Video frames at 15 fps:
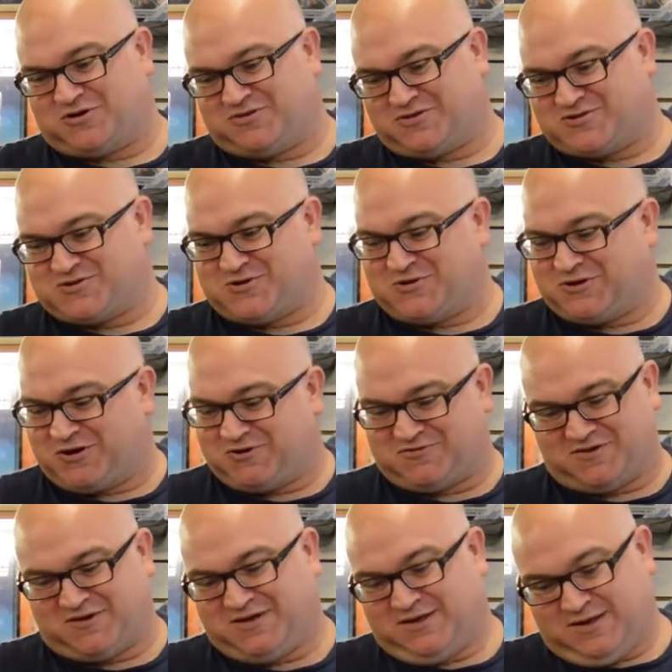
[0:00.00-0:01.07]
and the
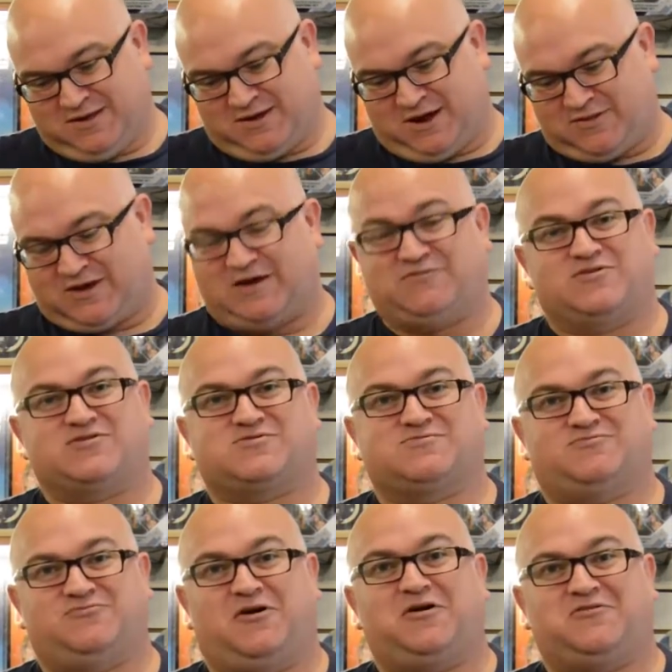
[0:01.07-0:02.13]
turnover, and they have this
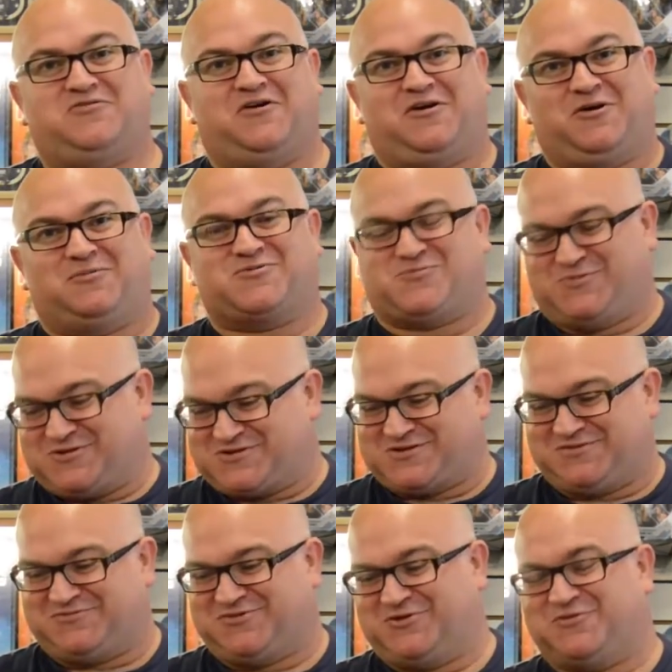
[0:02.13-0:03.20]
very
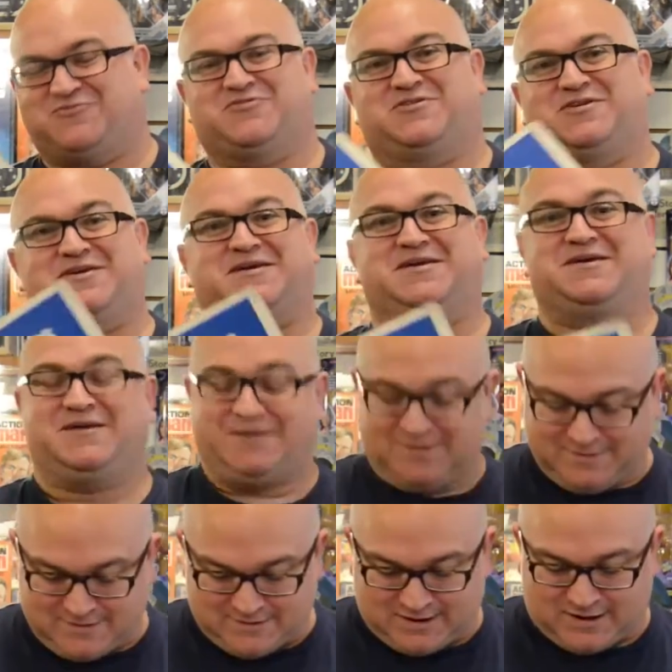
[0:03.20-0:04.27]
optimistic view for the year,
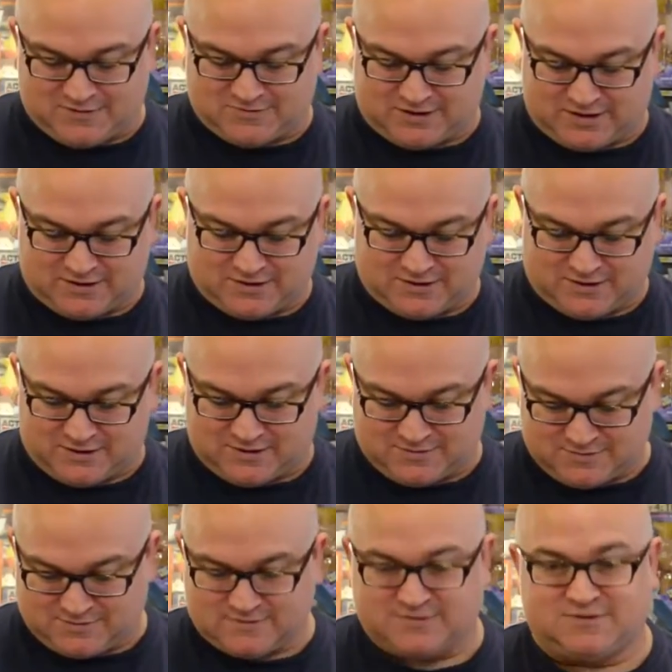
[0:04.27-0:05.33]
and then
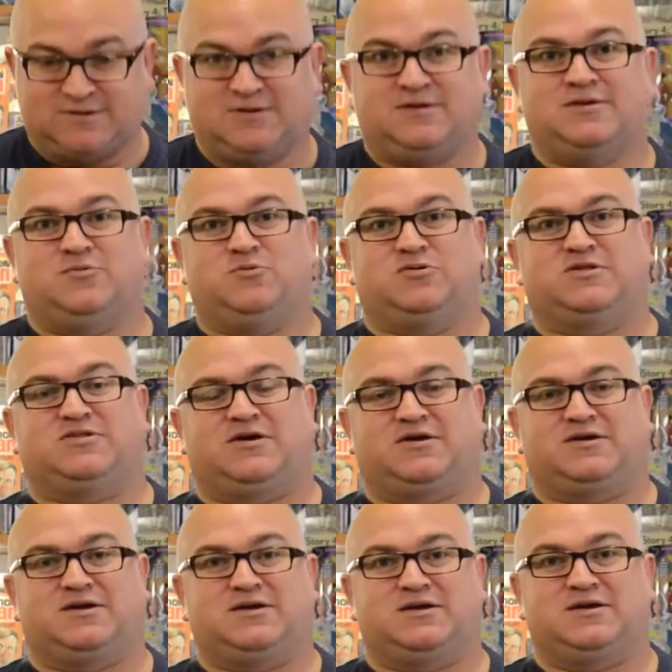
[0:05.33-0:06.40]
within that
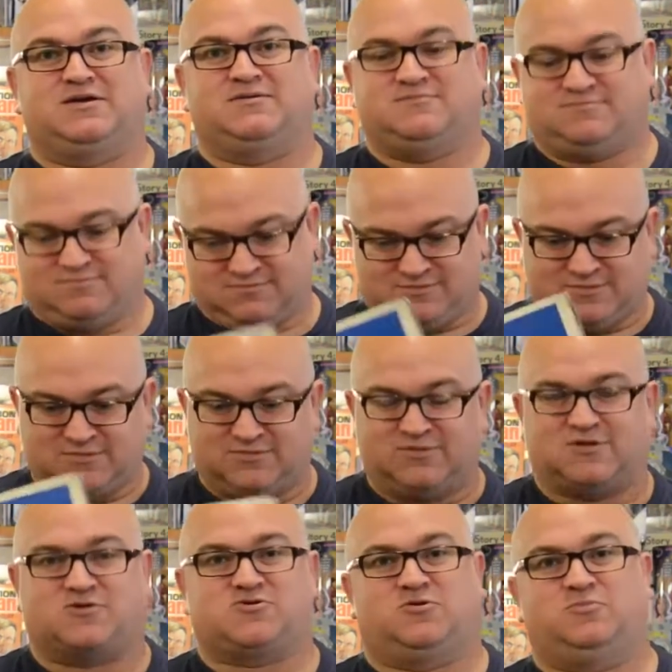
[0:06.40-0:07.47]
year
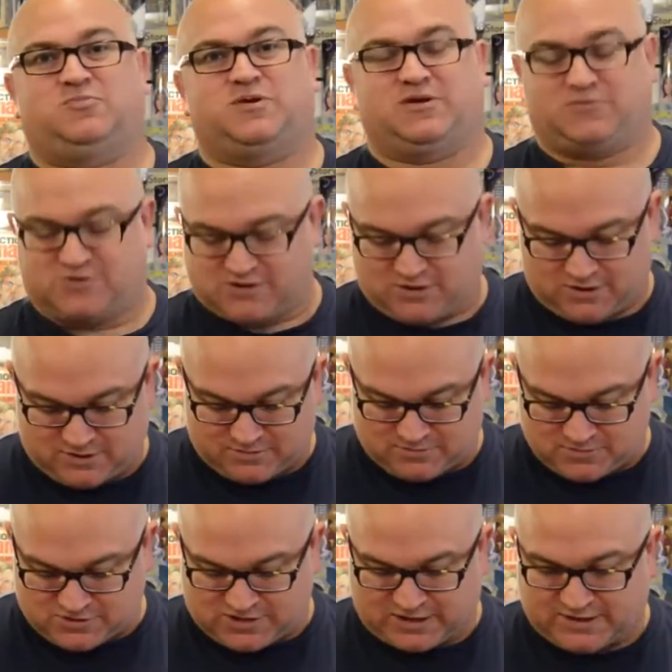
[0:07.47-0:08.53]
the company was
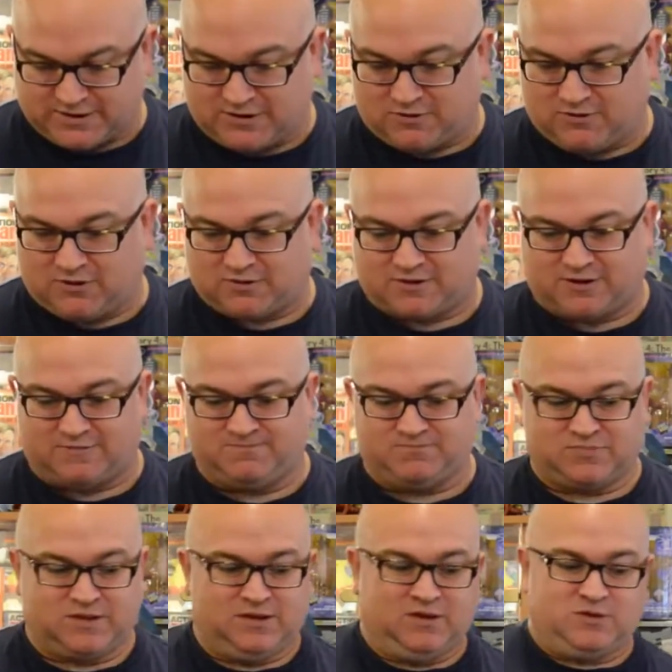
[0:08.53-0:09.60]
sadly no longer.
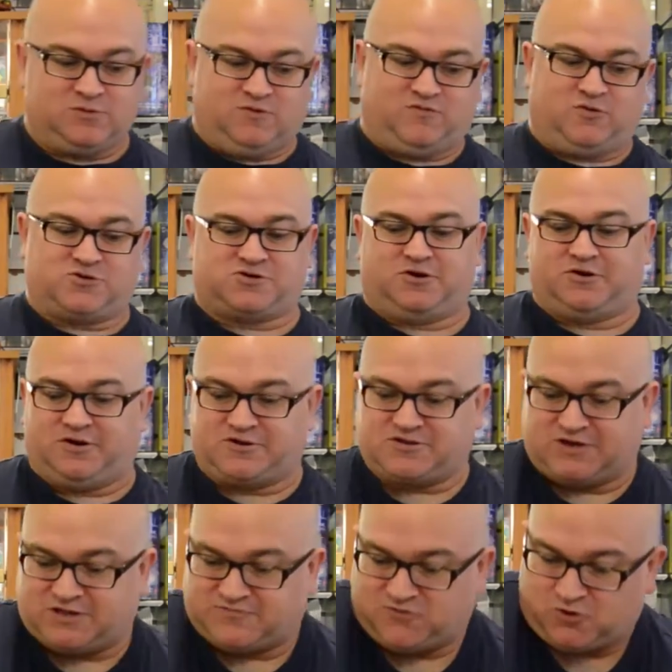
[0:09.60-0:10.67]
We've also got a
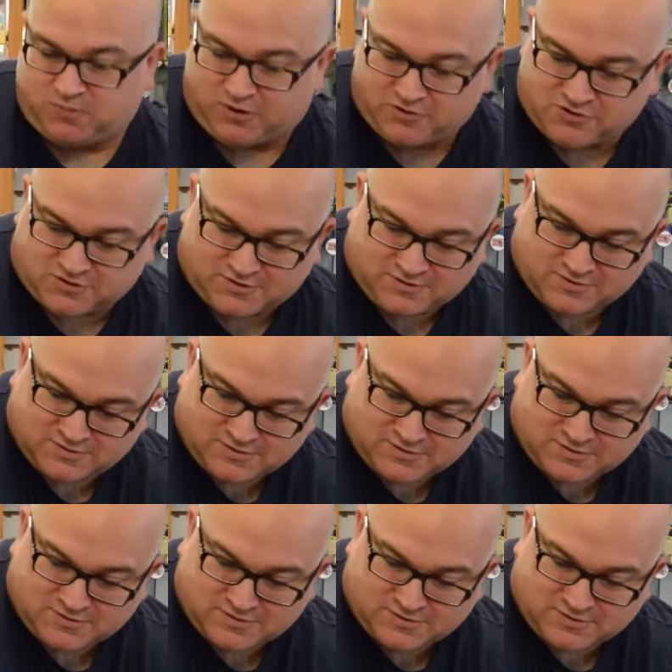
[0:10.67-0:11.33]
1984 brochure